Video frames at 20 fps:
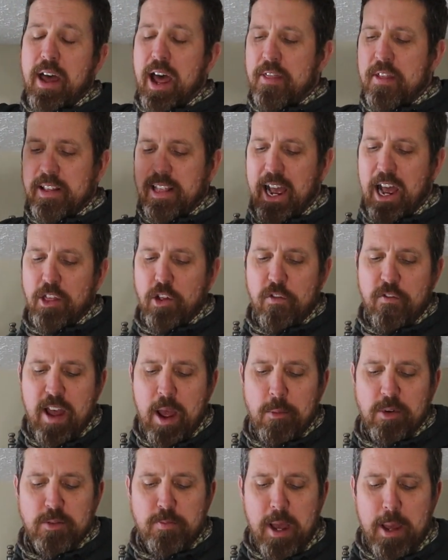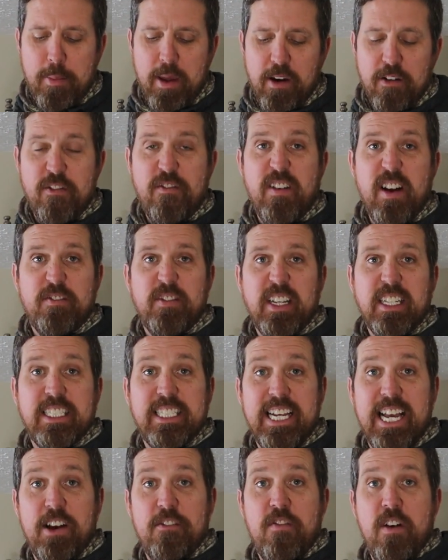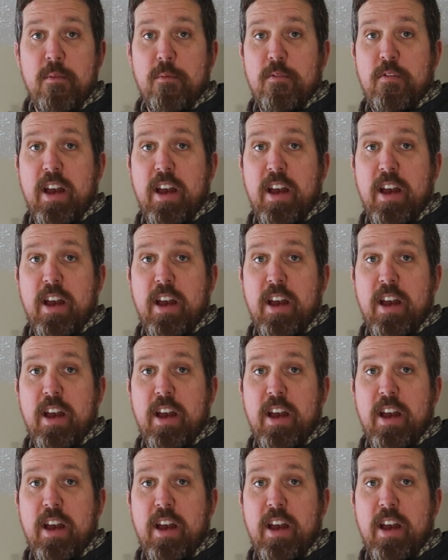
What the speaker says: I think the other fan was maybe a 50 CFM